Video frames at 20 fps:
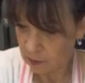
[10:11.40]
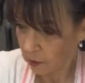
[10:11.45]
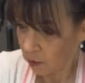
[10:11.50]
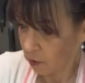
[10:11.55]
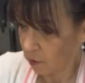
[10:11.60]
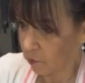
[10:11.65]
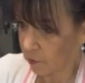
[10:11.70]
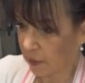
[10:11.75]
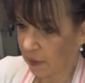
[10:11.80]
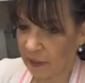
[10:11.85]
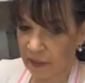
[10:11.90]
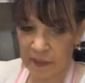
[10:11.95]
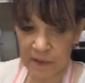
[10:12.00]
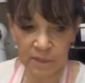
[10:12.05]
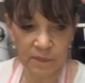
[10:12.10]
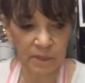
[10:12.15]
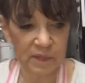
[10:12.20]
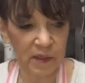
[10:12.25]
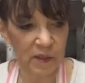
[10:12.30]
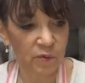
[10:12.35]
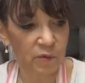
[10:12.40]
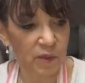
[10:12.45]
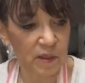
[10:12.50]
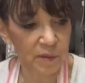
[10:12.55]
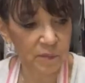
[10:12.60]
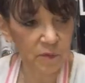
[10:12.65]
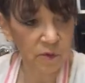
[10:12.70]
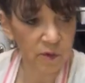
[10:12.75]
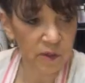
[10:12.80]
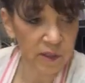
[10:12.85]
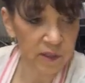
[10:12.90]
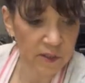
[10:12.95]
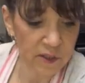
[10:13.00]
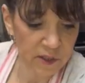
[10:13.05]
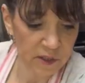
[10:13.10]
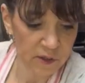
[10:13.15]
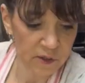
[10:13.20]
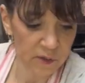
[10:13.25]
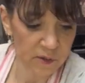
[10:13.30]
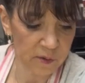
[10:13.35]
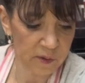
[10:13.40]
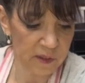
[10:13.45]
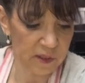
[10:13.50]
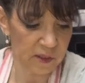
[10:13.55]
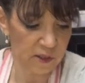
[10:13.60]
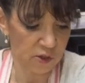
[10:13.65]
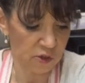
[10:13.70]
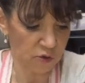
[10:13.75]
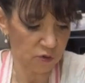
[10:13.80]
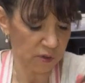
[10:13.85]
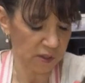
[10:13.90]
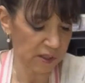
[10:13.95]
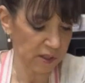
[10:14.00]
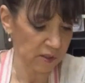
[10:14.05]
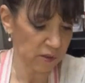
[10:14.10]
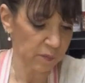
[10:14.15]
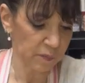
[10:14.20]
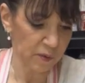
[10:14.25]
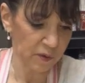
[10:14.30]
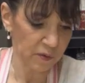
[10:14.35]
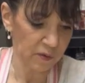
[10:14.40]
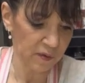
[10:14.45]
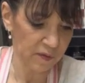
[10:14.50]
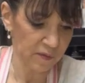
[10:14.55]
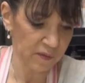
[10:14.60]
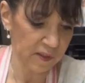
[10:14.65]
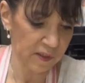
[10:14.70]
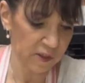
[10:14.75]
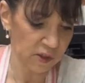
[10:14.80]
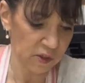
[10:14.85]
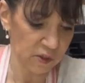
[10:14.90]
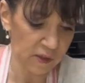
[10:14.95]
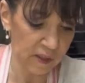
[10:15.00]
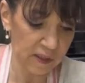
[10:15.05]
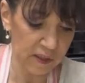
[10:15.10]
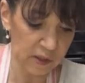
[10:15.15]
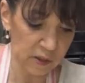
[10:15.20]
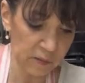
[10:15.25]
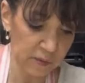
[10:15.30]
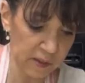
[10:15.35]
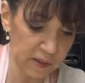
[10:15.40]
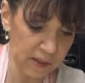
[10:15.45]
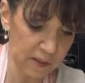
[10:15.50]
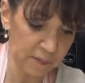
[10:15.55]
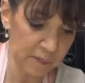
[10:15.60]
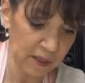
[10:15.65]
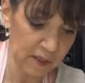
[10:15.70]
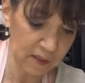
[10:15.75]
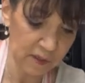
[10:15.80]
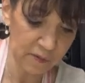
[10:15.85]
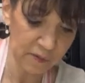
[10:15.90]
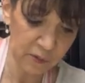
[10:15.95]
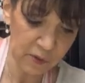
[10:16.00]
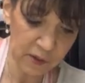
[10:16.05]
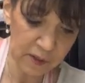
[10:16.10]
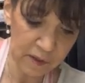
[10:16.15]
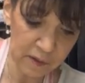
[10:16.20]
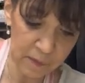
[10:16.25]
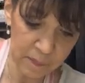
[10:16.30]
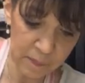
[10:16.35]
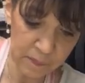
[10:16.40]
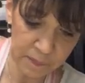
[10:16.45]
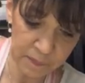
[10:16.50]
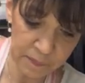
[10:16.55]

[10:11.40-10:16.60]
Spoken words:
Okay, now what I'm going to do is drizzle both of these trays with some olive oil